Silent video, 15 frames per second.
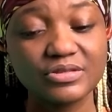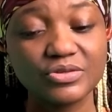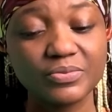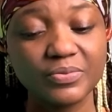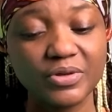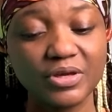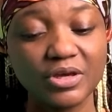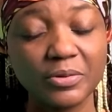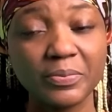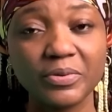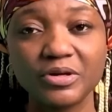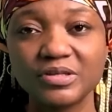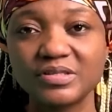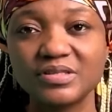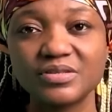to be a
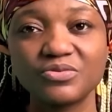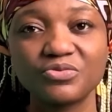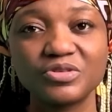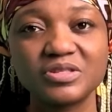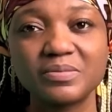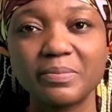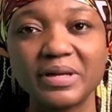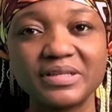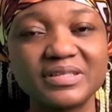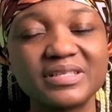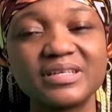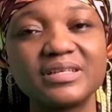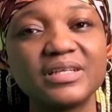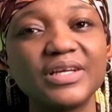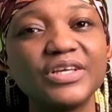person with
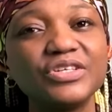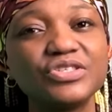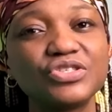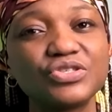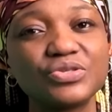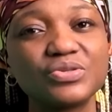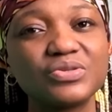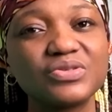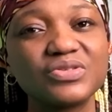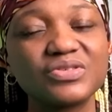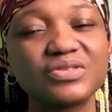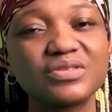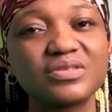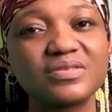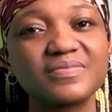mental
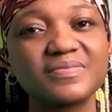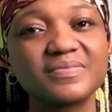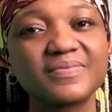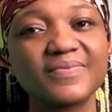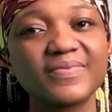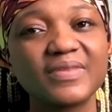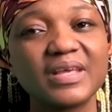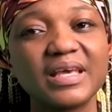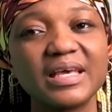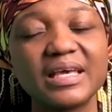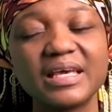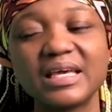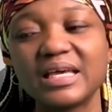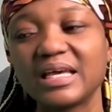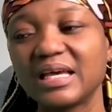issues
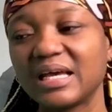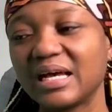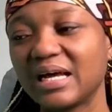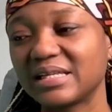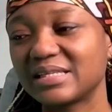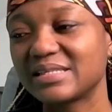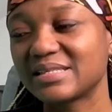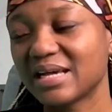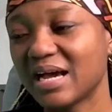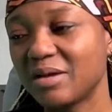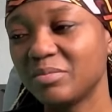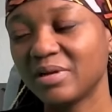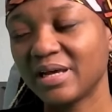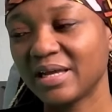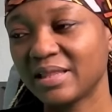at a
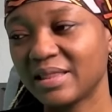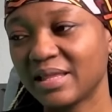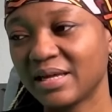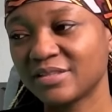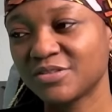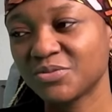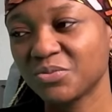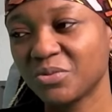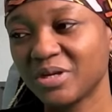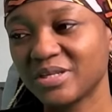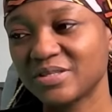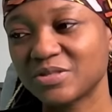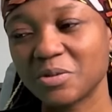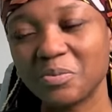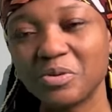time like that
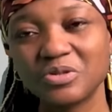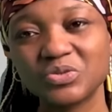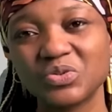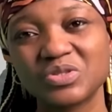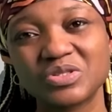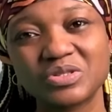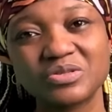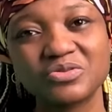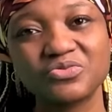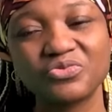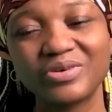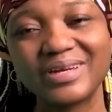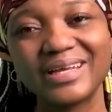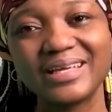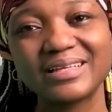where support was not
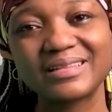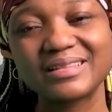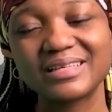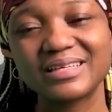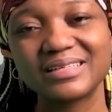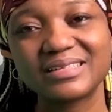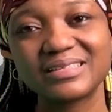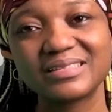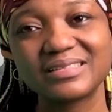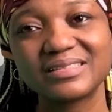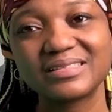really a thing.